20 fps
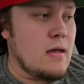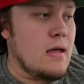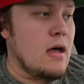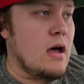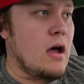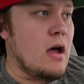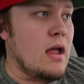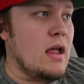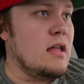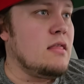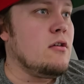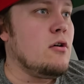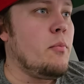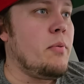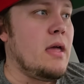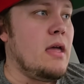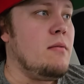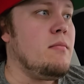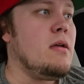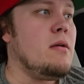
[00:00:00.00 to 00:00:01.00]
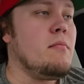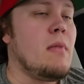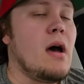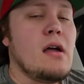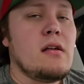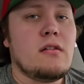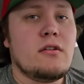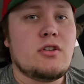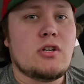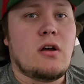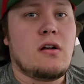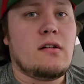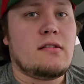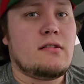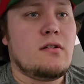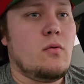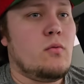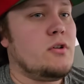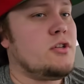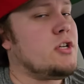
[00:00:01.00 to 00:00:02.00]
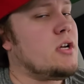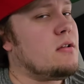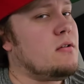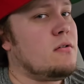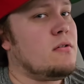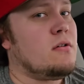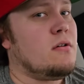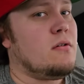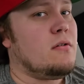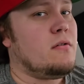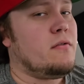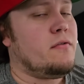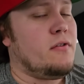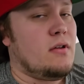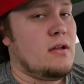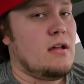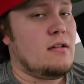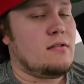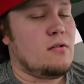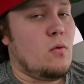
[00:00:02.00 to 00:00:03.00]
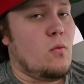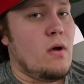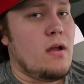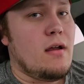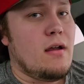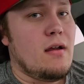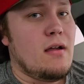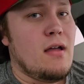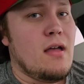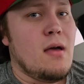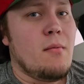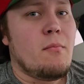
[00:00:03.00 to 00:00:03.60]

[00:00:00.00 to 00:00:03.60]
and they'll pay me mileage also, which I don't know if you guys are aware.